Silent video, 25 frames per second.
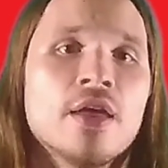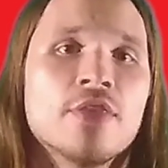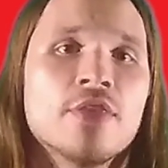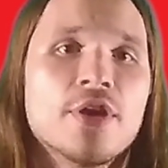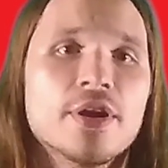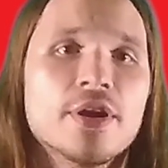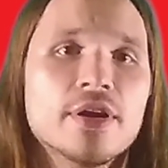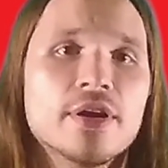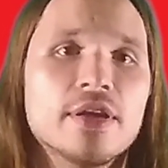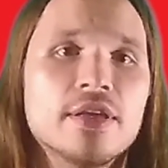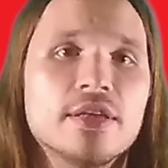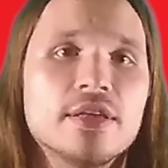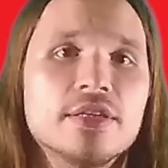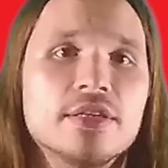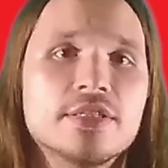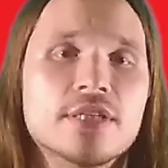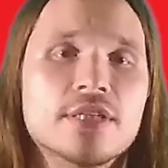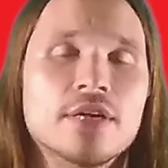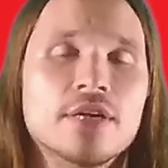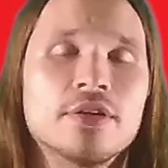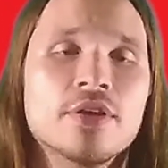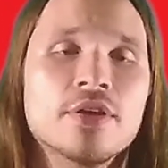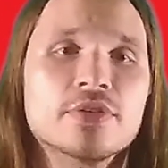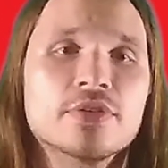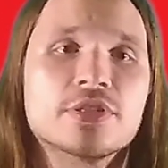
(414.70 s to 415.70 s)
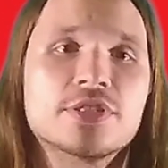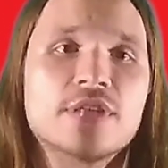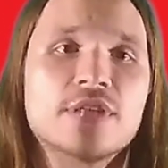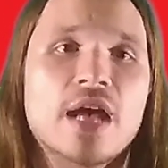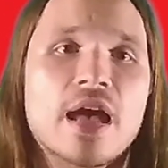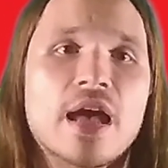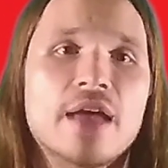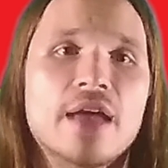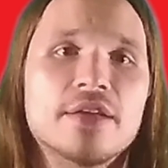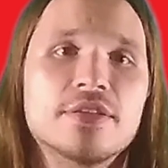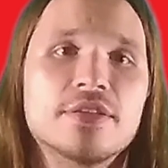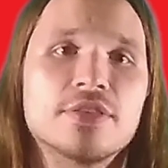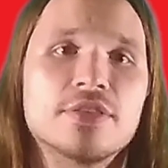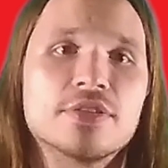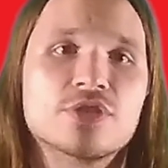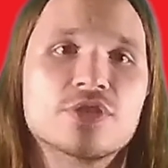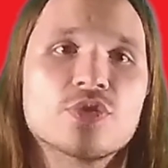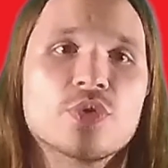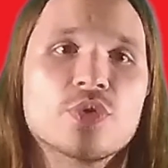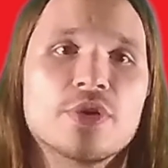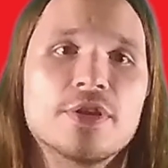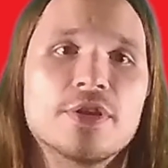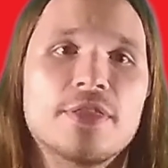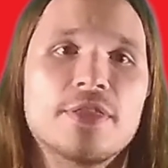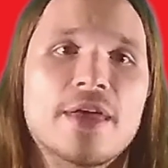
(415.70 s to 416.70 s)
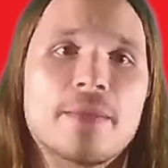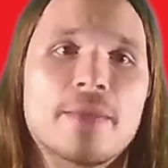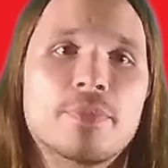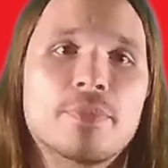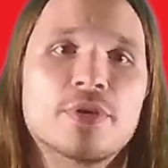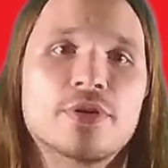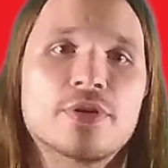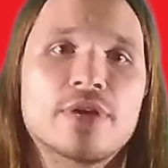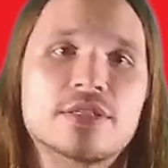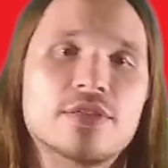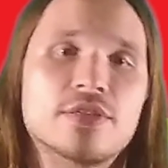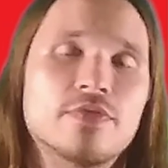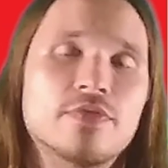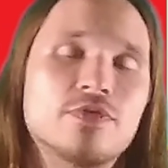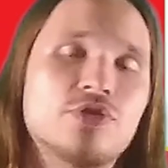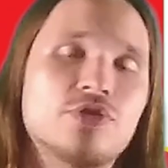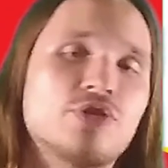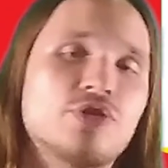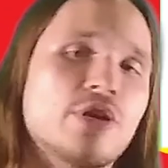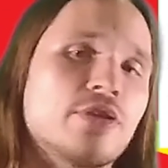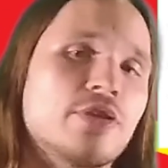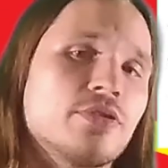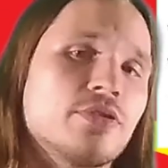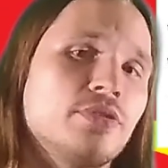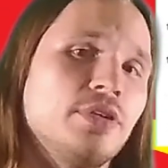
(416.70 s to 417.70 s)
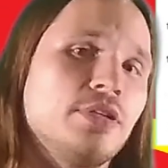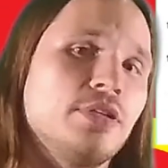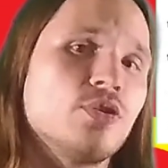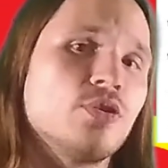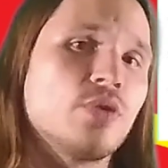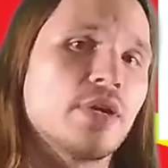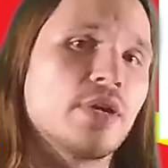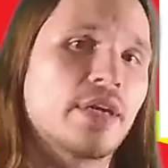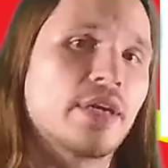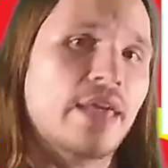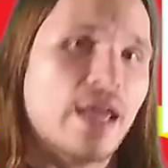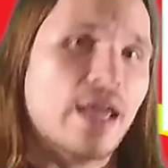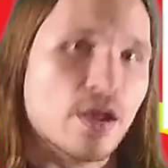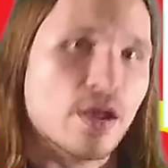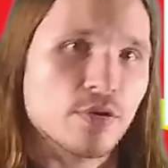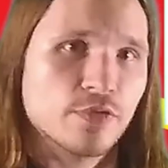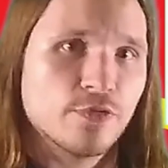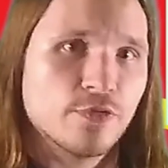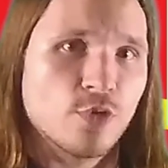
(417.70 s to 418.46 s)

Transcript: there is another side to the story that progressives generally don't account